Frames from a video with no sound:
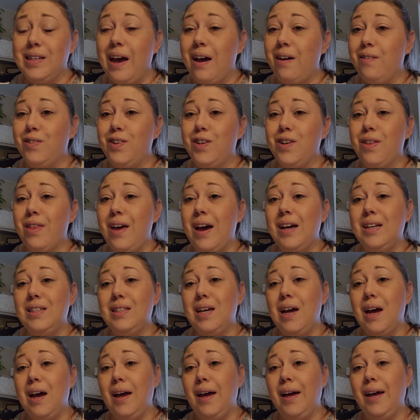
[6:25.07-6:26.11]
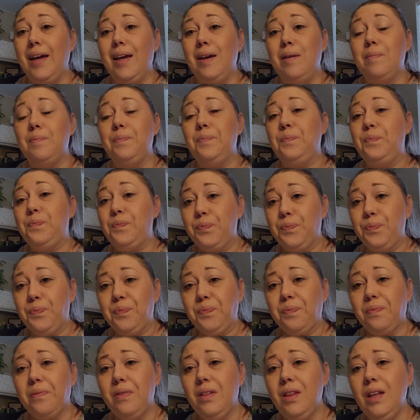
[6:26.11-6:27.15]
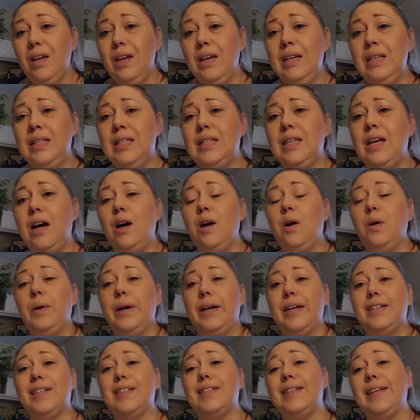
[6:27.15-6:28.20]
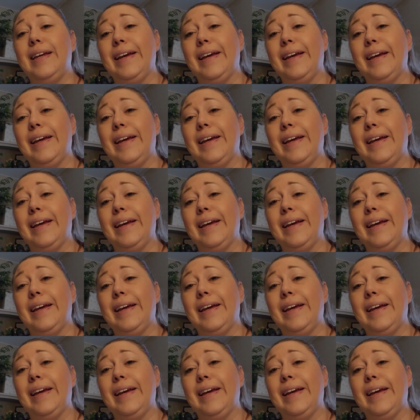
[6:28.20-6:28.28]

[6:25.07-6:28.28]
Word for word: after that time. So it just,